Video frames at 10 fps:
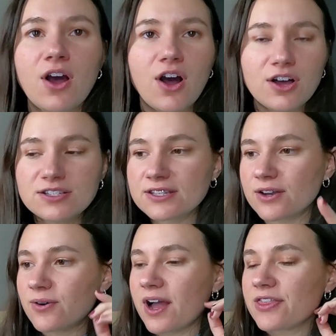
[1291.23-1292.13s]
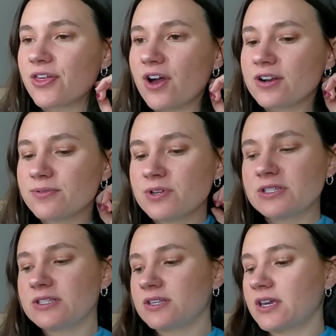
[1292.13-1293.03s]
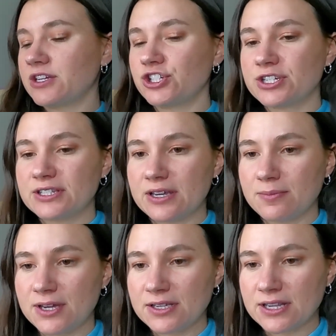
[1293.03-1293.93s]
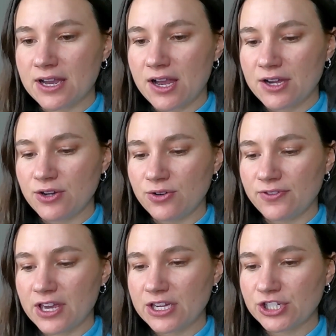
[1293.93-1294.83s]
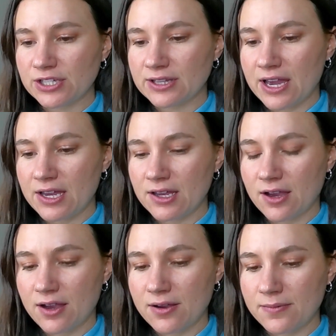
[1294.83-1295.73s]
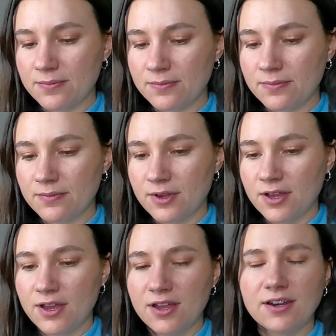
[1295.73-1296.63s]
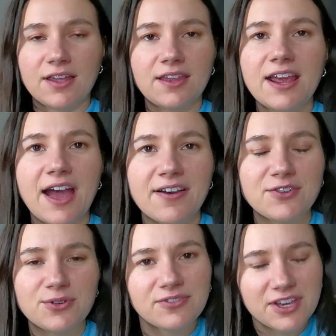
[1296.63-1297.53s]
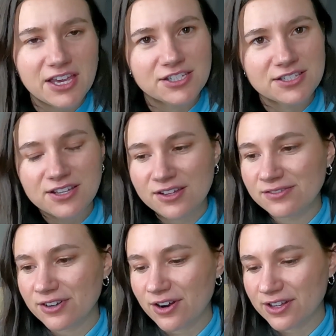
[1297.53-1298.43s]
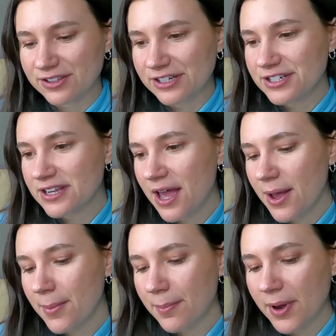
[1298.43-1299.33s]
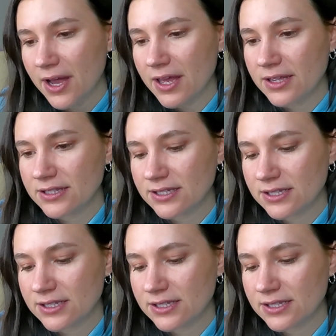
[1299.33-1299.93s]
Also, I thought it was interesting because I got a notification that, not that I have notifications on for authors, but